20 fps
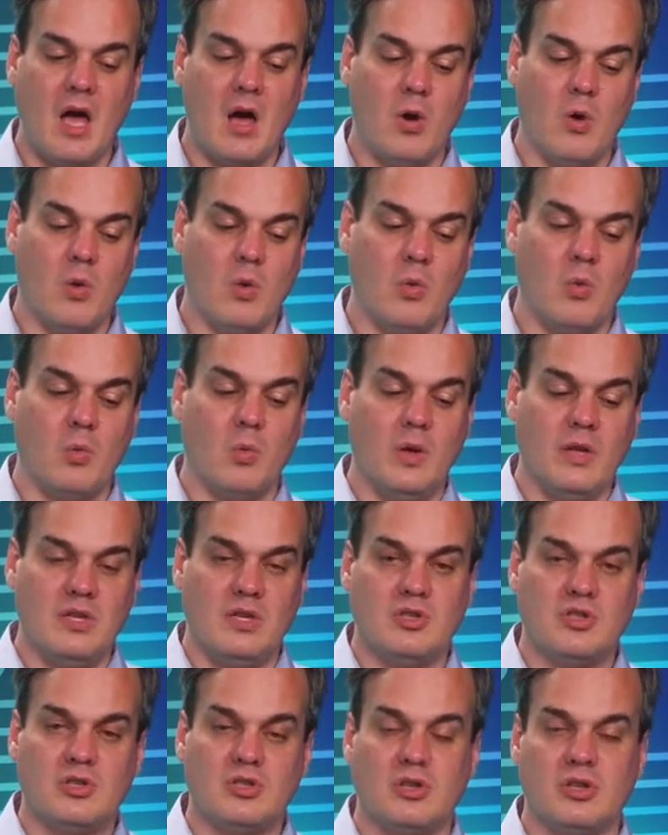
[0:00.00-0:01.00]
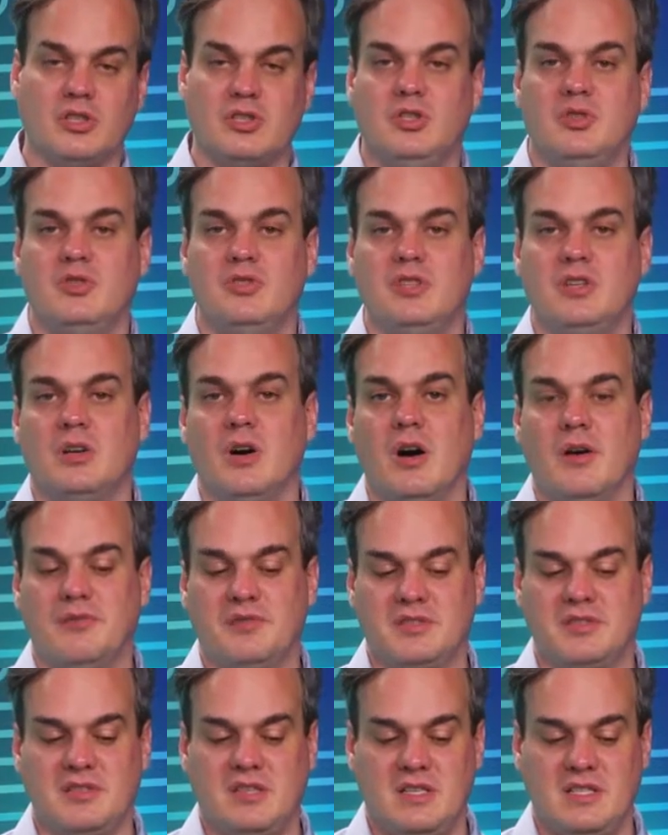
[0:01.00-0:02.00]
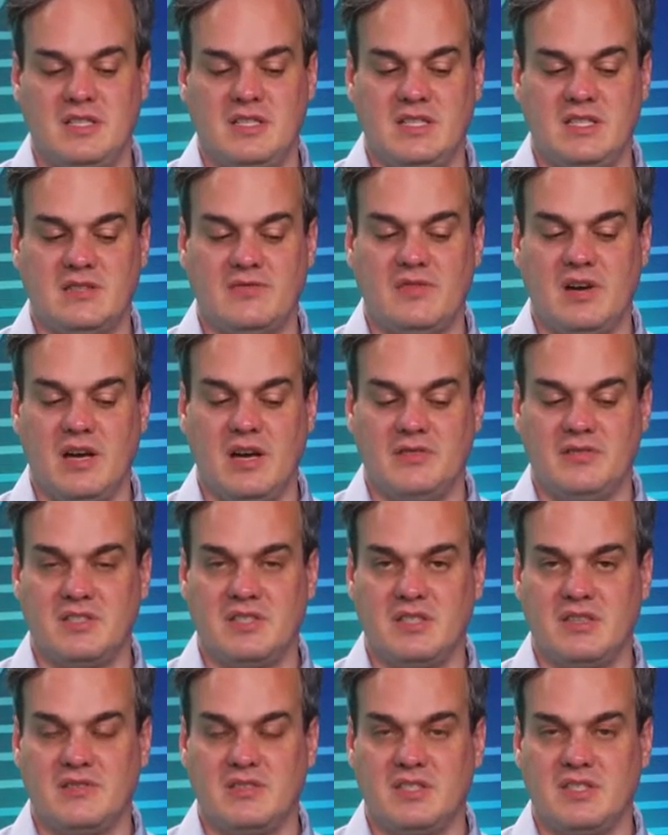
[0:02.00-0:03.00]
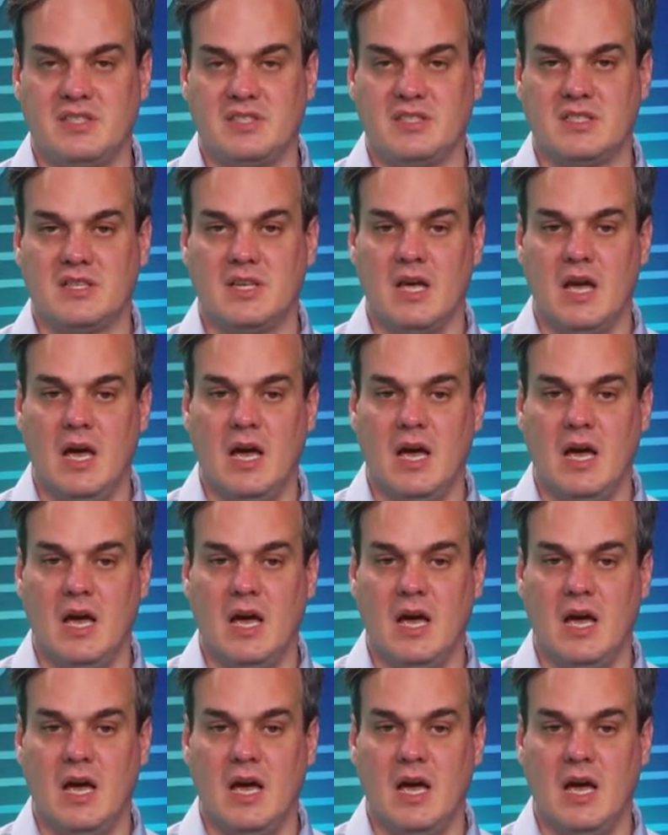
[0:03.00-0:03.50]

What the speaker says: or when you start using Office 365 services.